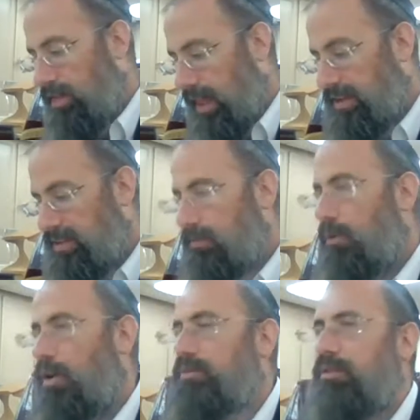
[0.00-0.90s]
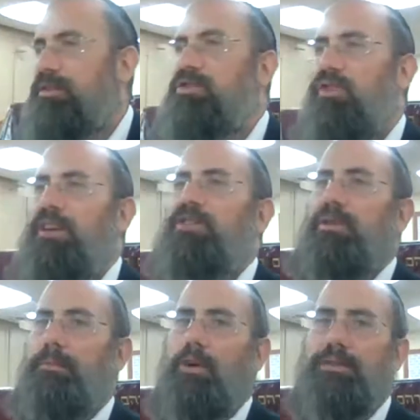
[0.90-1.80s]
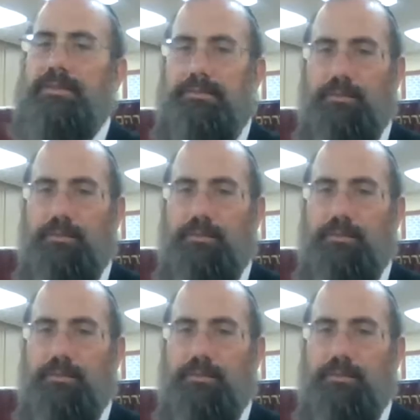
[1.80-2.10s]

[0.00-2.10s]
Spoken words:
next Gemara is one of these strange Gemaras,